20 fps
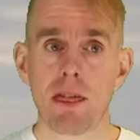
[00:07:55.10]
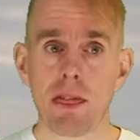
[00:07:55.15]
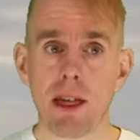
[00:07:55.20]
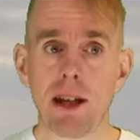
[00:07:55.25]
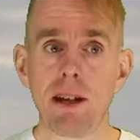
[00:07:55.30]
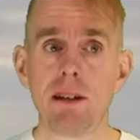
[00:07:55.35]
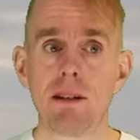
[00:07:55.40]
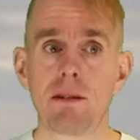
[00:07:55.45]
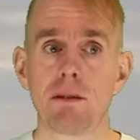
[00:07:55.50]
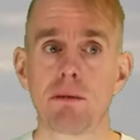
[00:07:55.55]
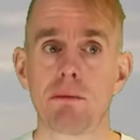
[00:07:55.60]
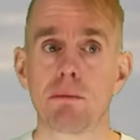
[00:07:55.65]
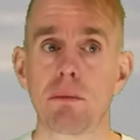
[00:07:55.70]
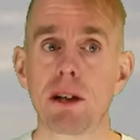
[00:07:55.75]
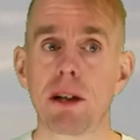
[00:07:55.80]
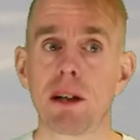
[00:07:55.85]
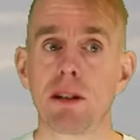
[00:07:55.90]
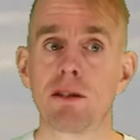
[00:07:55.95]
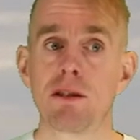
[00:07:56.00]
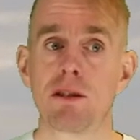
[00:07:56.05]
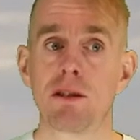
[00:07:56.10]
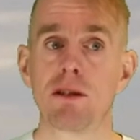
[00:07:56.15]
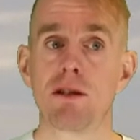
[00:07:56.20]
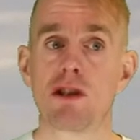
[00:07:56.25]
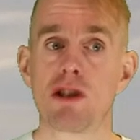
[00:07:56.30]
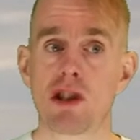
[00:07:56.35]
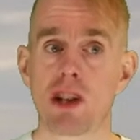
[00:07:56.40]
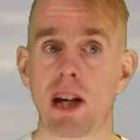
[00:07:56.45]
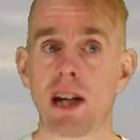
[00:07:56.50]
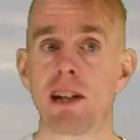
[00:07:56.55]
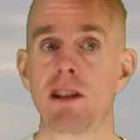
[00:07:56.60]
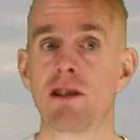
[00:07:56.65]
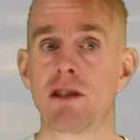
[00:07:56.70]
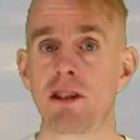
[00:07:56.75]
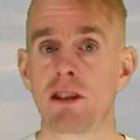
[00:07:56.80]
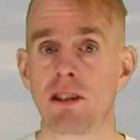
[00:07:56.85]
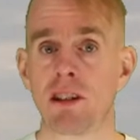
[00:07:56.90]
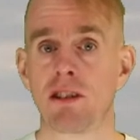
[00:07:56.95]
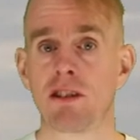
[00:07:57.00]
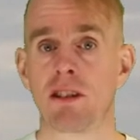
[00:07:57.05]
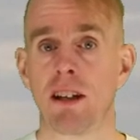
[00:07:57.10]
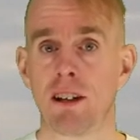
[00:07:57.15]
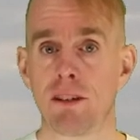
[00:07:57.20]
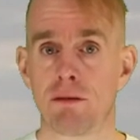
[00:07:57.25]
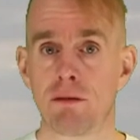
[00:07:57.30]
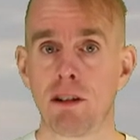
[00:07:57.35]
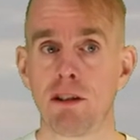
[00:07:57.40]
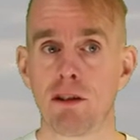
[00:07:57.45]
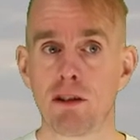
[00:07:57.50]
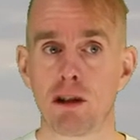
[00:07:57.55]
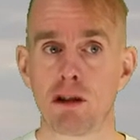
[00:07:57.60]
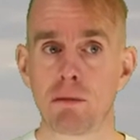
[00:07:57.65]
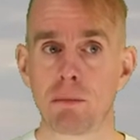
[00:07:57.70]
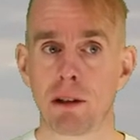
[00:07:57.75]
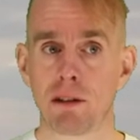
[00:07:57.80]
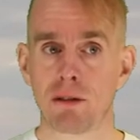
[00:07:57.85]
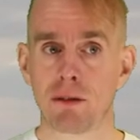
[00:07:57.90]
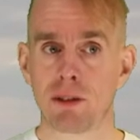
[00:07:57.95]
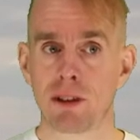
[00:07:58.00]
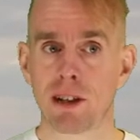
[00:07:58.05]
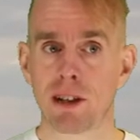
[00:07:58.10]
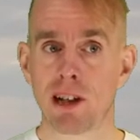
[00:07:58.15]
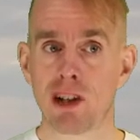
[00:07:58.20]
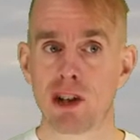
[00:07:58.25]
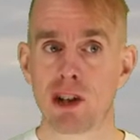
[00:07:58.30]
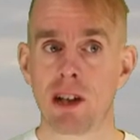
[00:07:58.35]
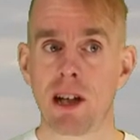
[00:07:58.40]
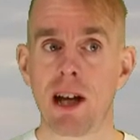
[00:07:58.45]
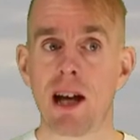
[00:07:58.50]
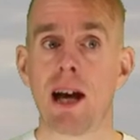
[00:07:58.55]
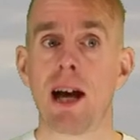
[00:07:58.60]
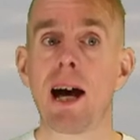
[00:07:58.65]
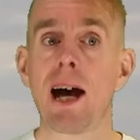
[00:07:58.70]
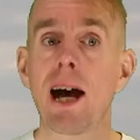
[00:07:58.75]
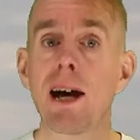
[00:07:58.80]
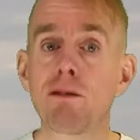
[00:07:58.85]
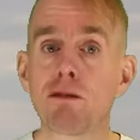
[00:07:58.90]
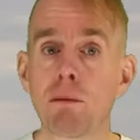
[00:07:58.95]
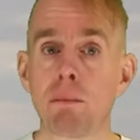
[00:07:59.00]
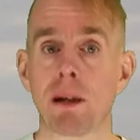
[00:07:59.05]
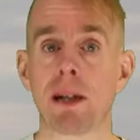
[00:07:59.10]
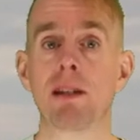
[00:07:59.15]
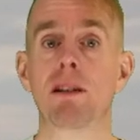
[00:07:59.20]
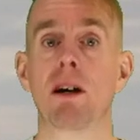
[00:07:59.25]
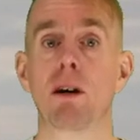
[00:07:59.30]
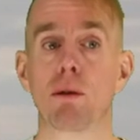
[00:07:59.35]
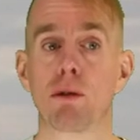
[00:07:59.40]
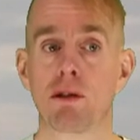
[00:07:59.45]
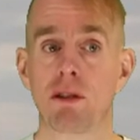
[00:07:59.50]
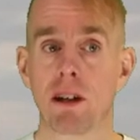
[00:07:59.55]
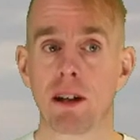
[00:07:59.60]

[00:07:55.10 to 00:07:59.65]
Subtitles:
Then we're going to change the distillate and residue specification and repeat the whole